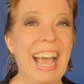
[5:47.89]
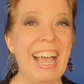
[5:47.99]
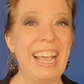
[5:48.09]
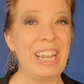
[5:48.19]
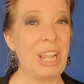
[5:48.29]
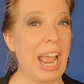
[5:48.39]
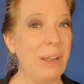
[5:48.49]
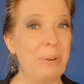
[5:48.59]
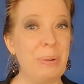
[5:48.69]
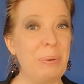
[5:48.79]
I
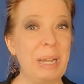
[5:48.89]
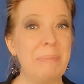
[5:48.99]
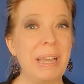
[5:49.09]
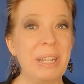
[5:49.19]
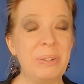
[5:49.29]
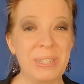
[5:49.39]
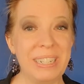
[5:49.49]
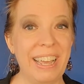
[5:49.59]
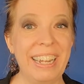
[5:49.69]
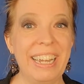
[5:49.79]
don't know anybody who's
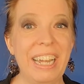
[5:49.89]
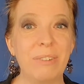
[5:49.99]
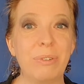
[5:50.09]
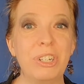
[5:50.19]
not a native